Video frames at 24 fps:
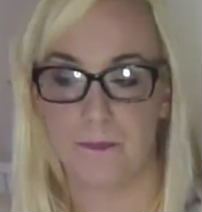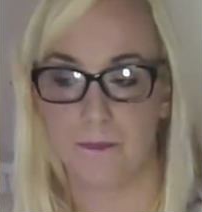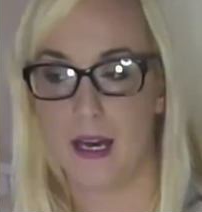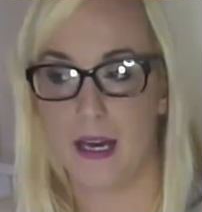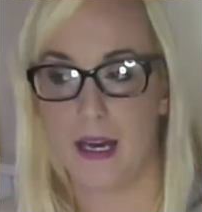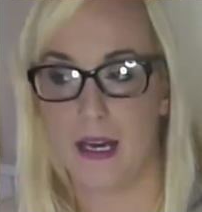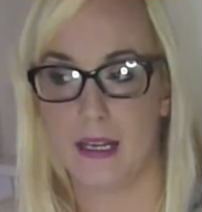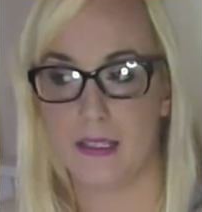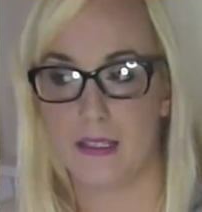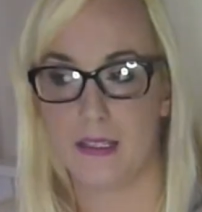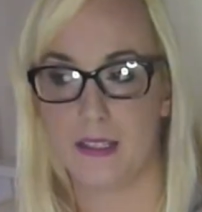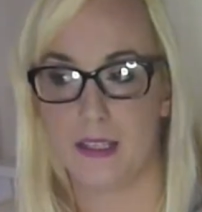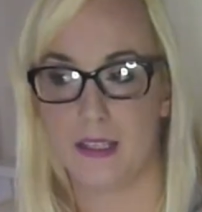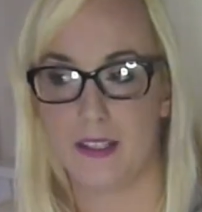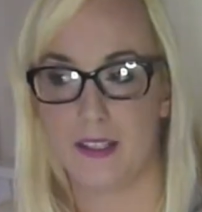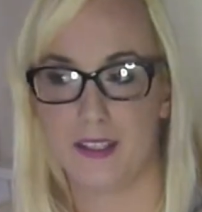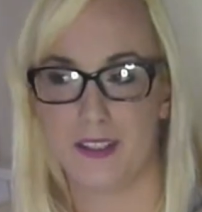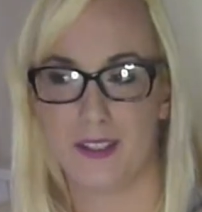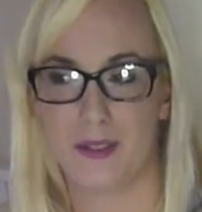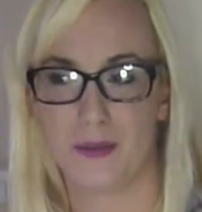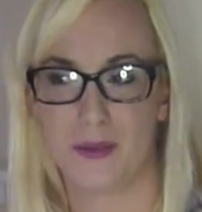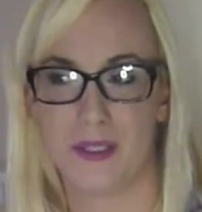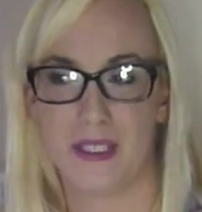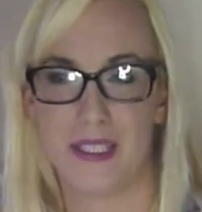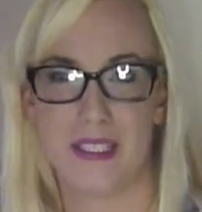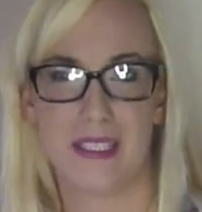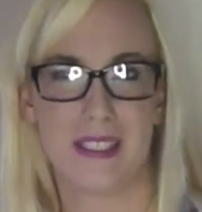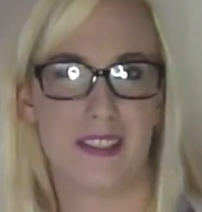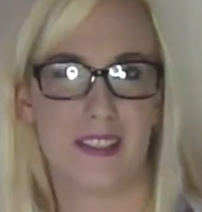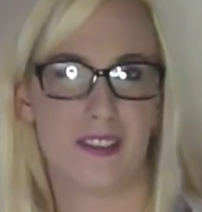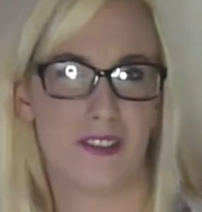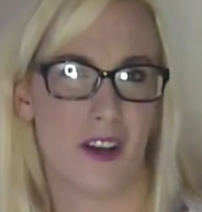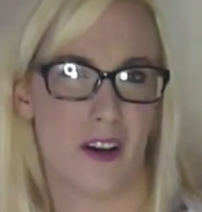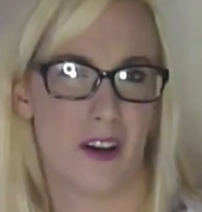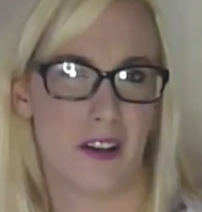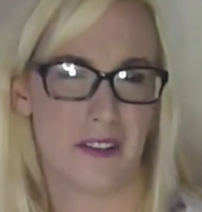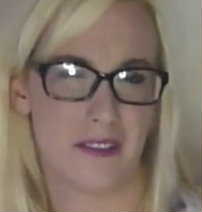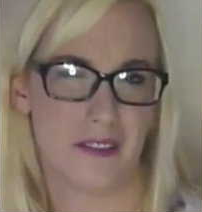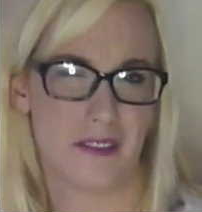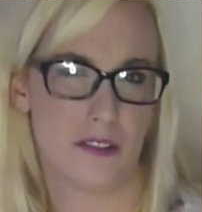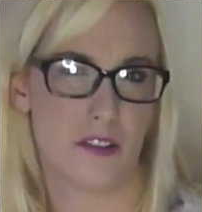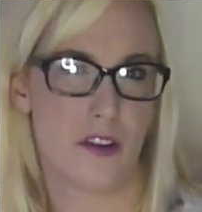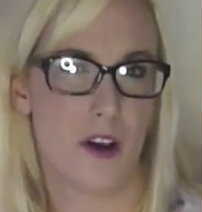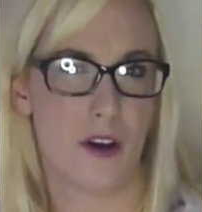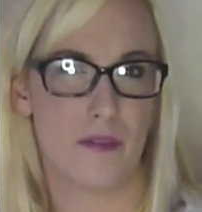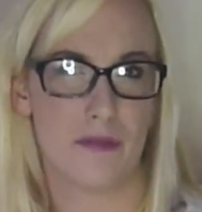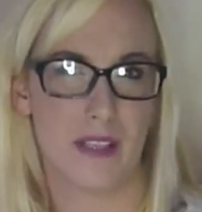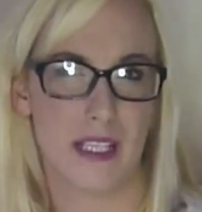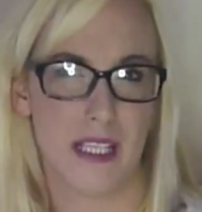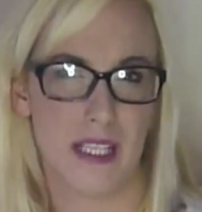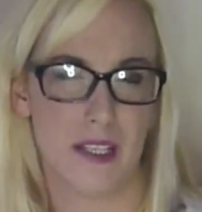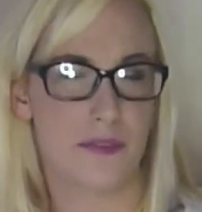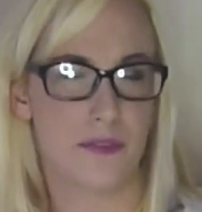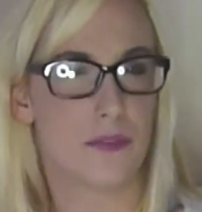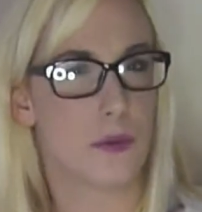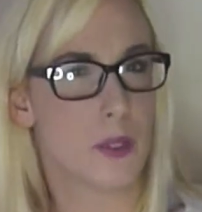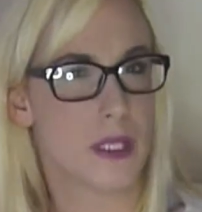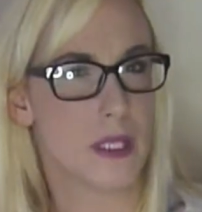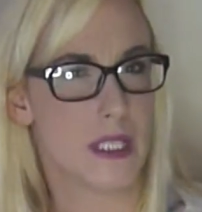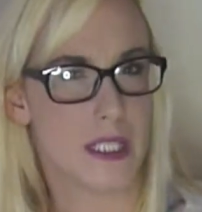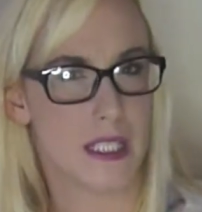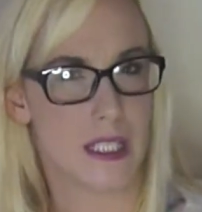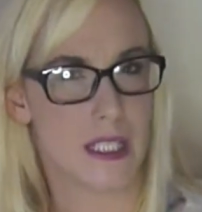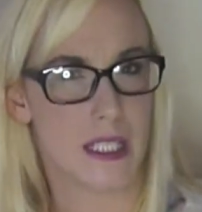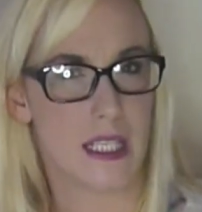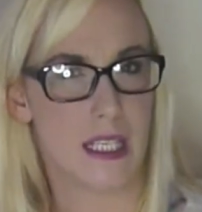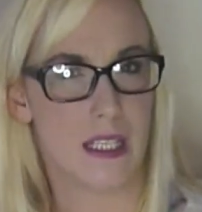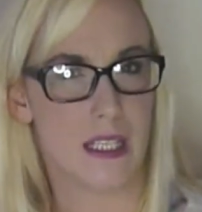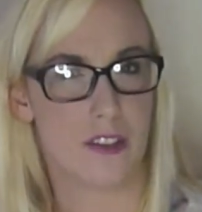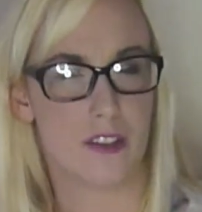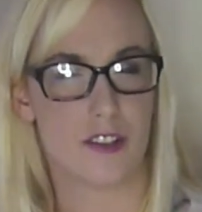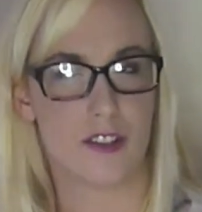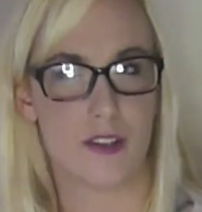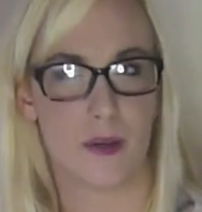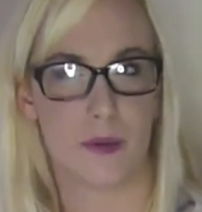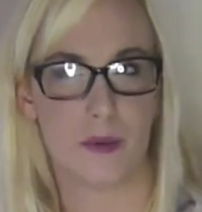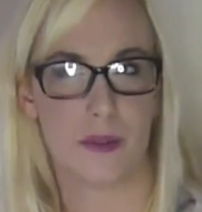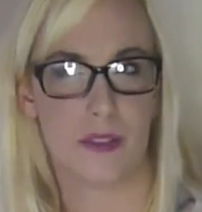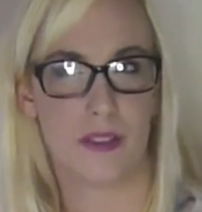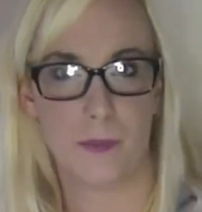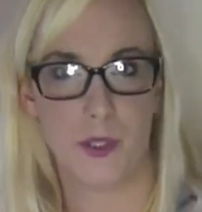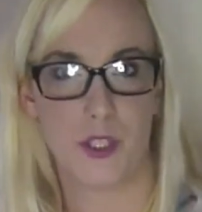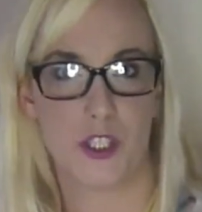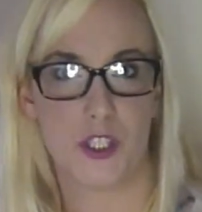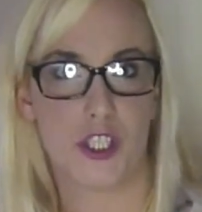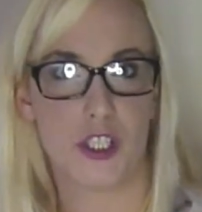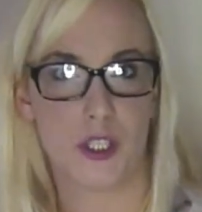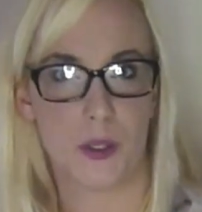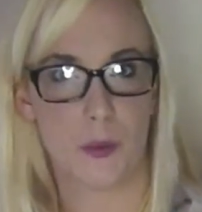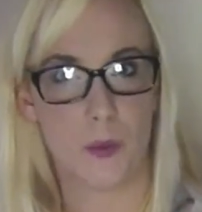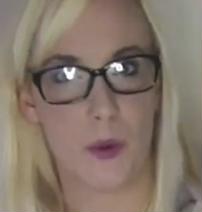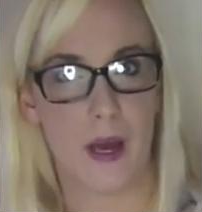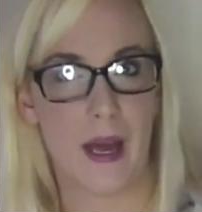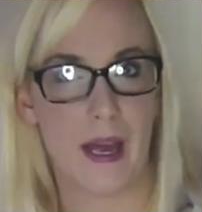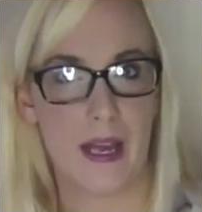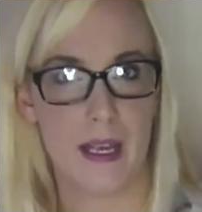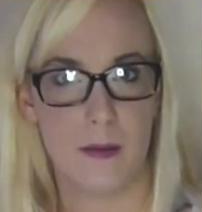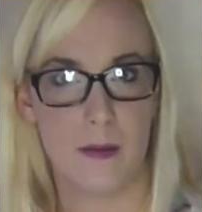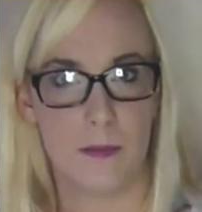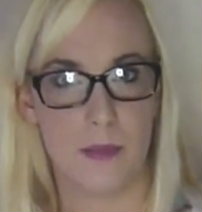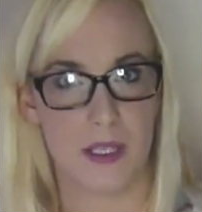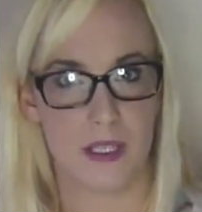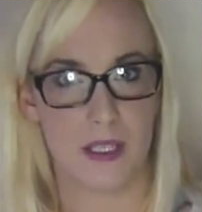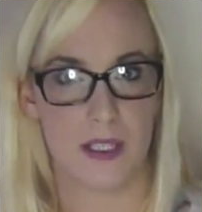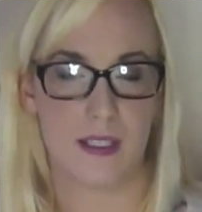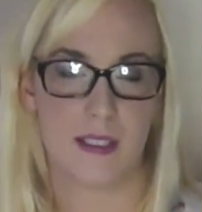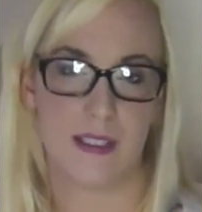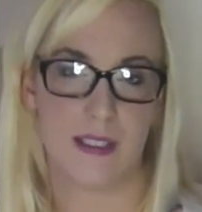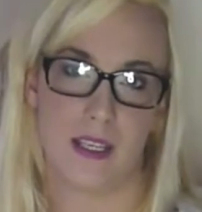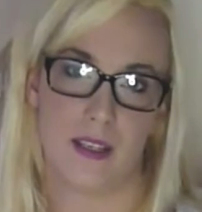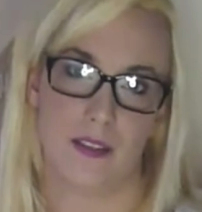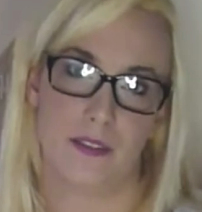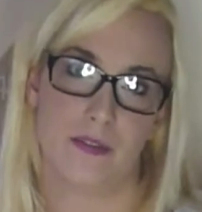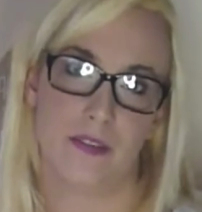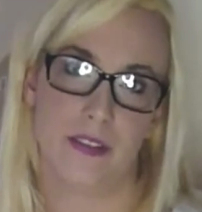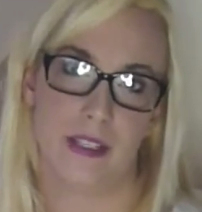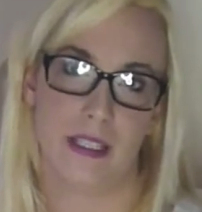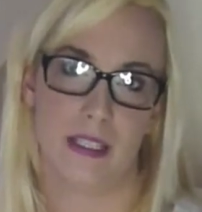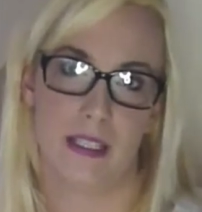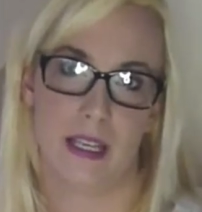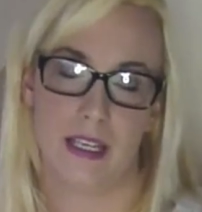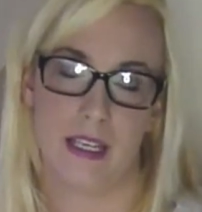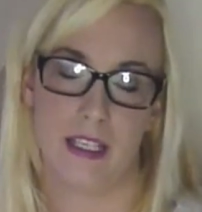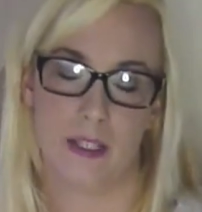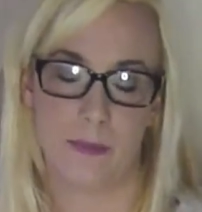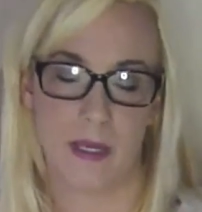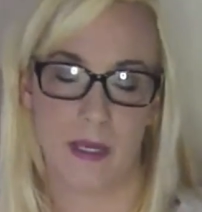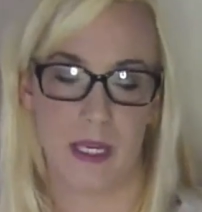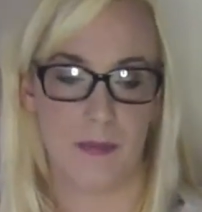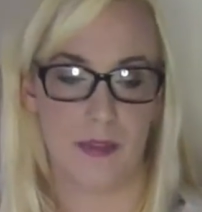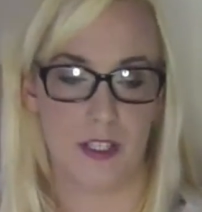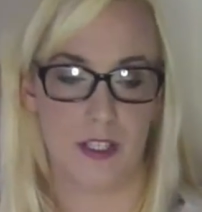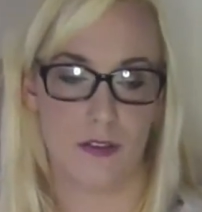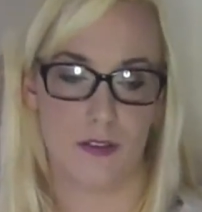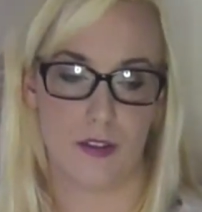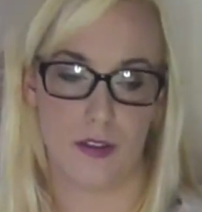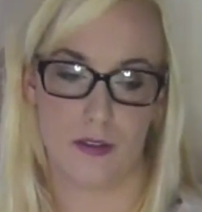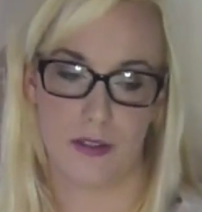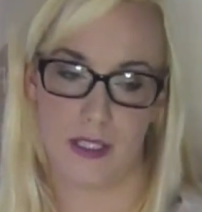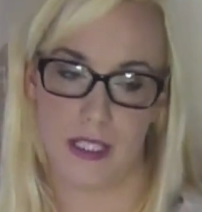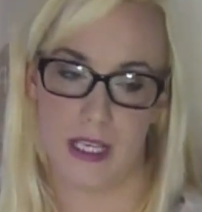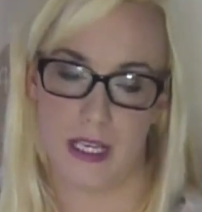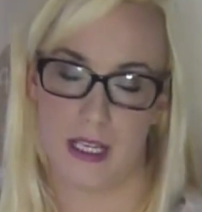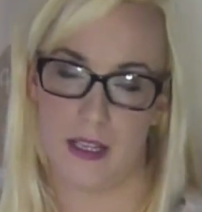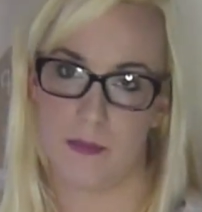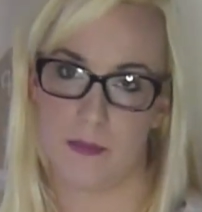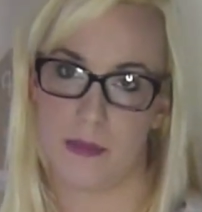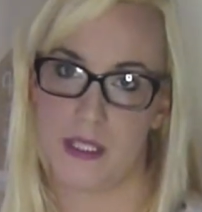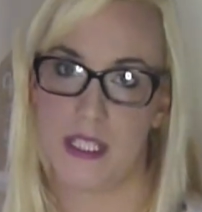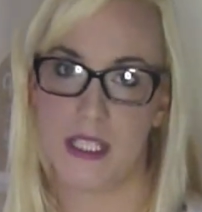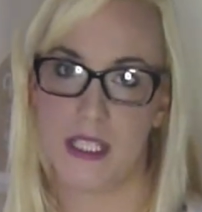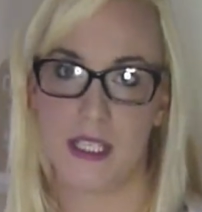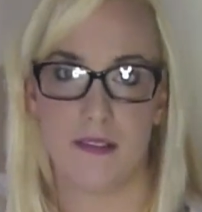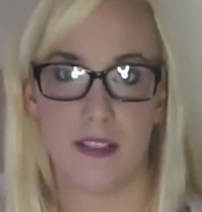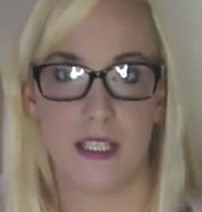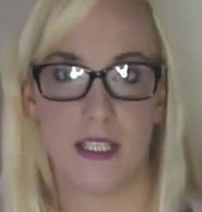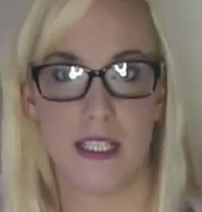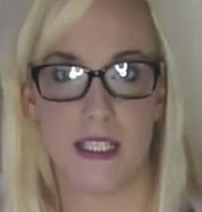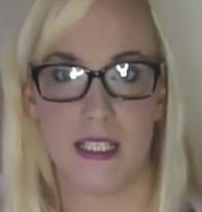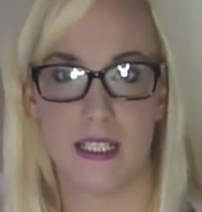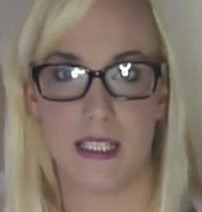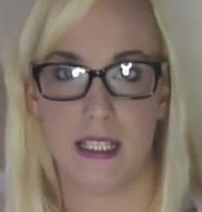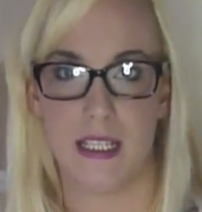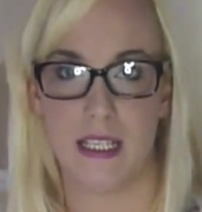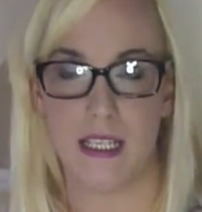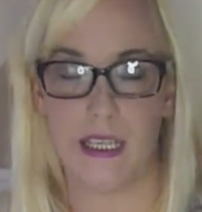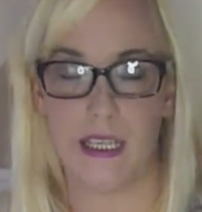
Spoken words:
And another one is to not really avoid it either. Don't push it away because they'll feel like maybe you don't take them seriously.